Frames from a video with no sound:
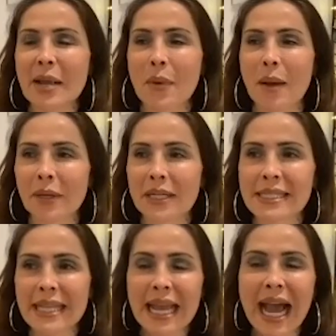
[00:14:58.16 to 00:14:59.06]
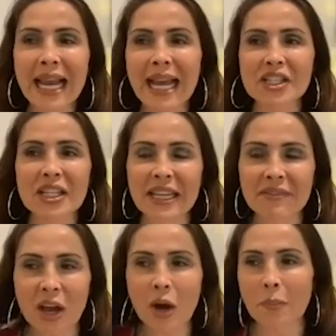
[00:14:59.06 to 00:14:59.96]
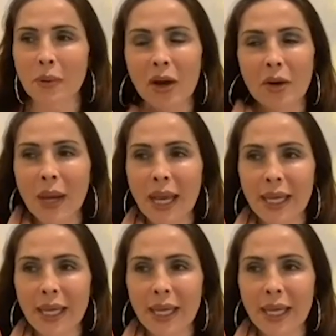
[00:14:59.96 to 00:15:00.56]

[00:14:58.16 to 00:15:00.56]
what I'm going to say, I'll have to give the whole plot away.